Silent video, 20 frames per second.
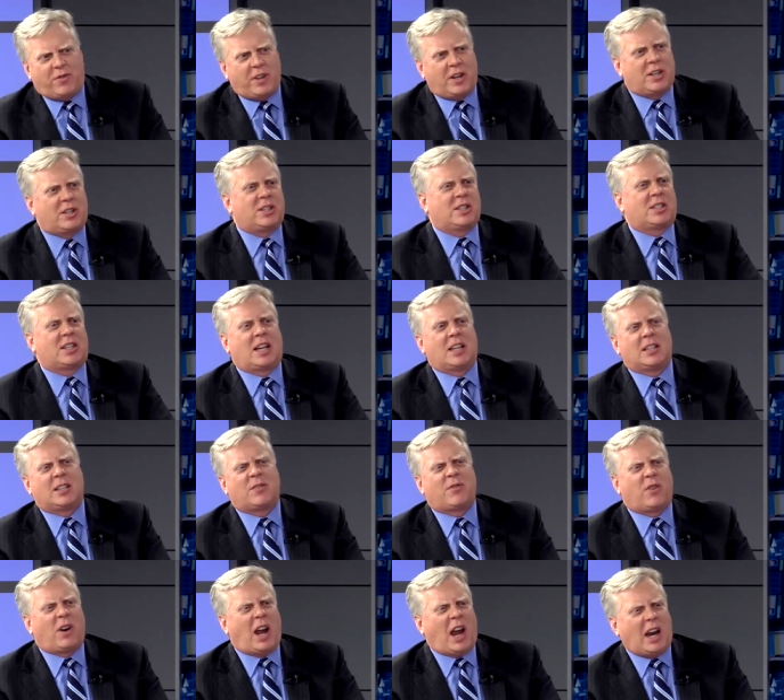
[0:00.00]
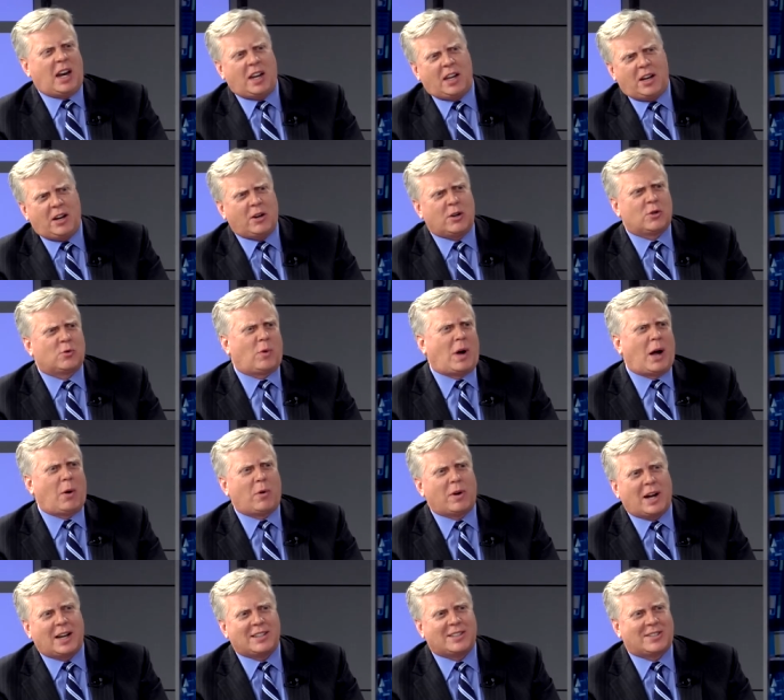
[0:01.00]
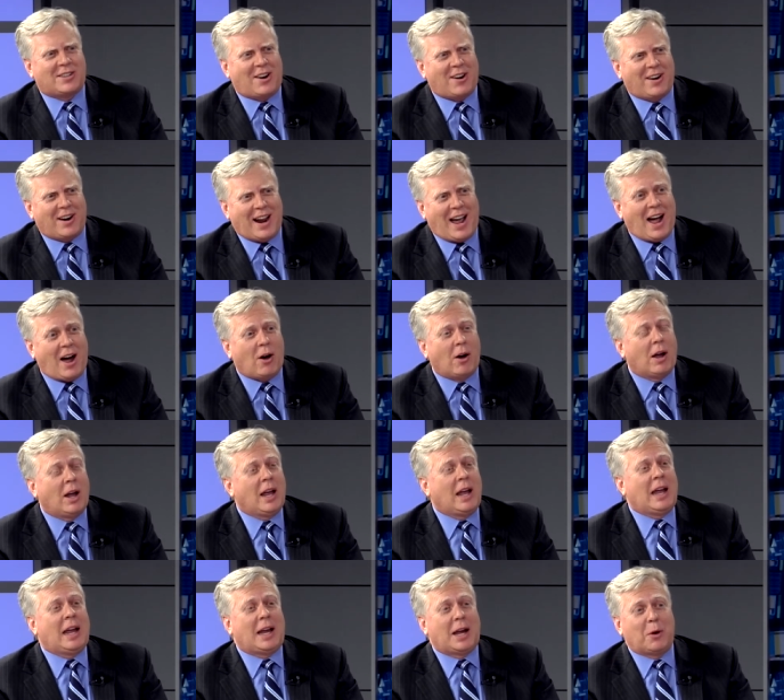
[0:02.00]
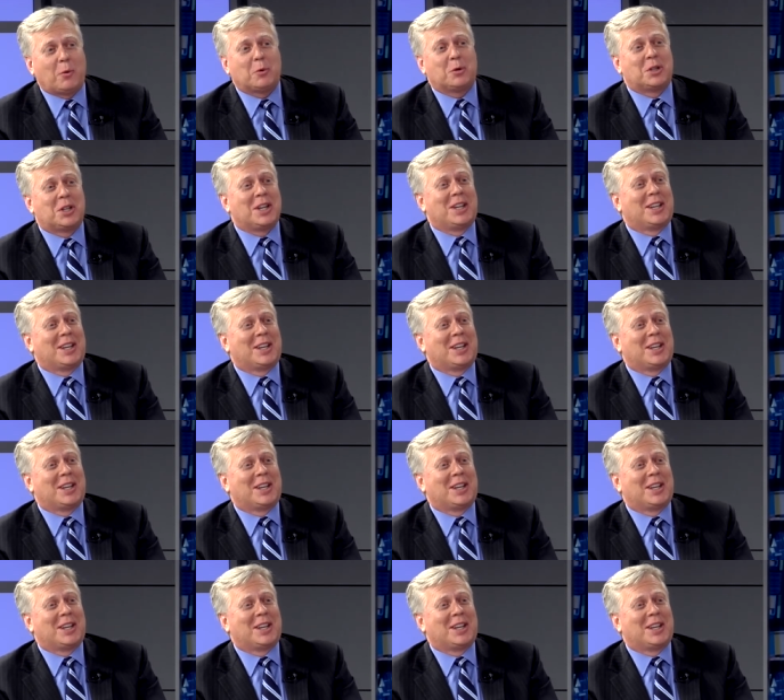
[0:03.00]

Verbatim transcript: finish a sentence for 80 years. Why would I start now? It was